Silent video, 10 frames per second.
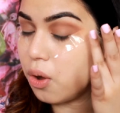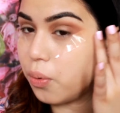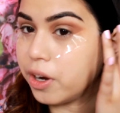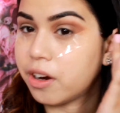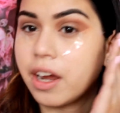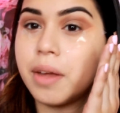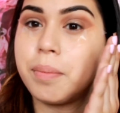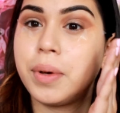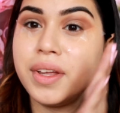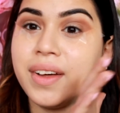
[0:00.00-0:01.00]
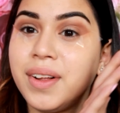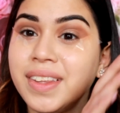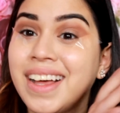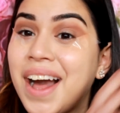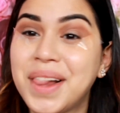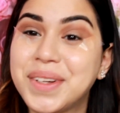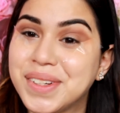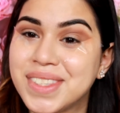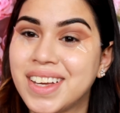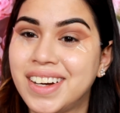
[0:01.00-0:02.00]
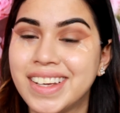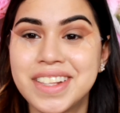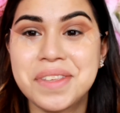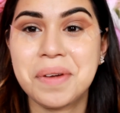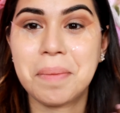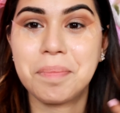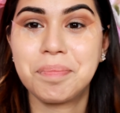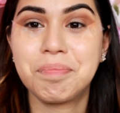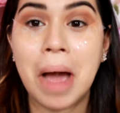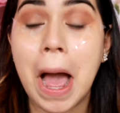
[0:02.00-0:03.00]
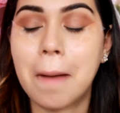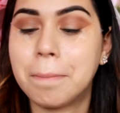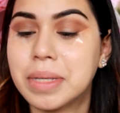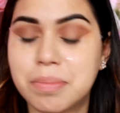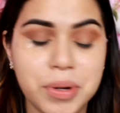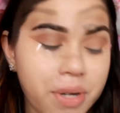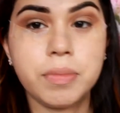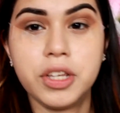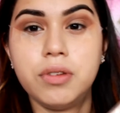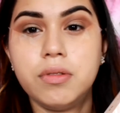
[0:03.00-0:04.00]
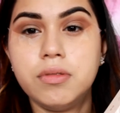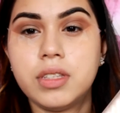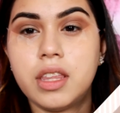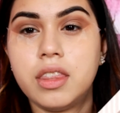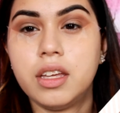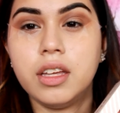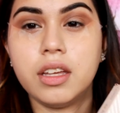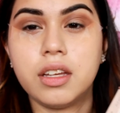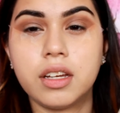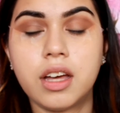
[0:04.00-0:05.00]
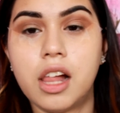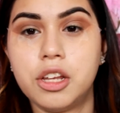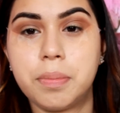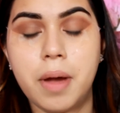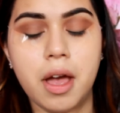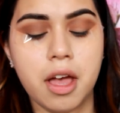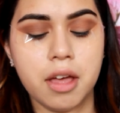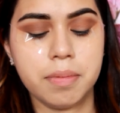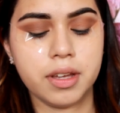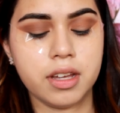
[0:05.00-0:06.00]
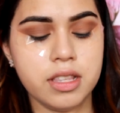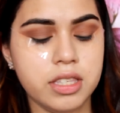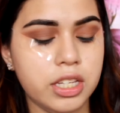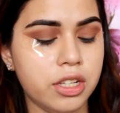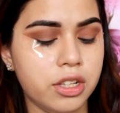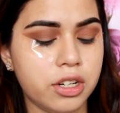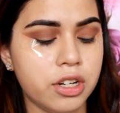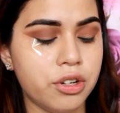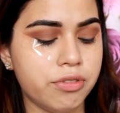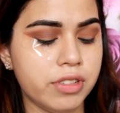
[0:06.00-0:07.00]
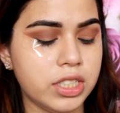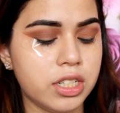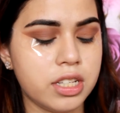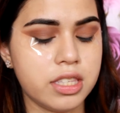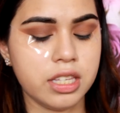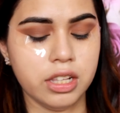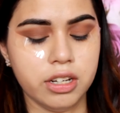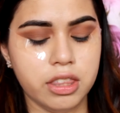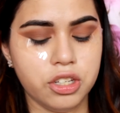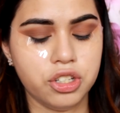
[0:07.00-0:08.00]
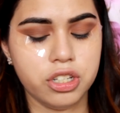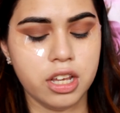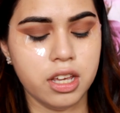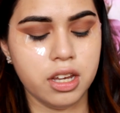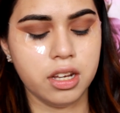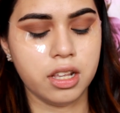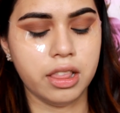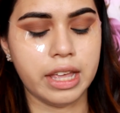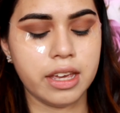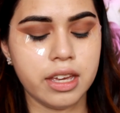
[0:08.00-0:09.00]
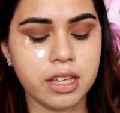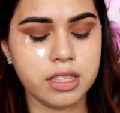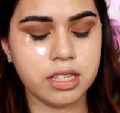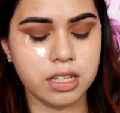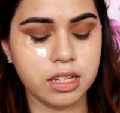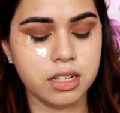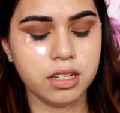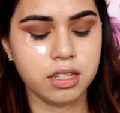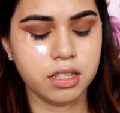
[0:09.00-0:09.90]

where I can put all the colors on so it pops. So I'm going to use the Colourpop concealer, no filter concealer in the shade Light 18.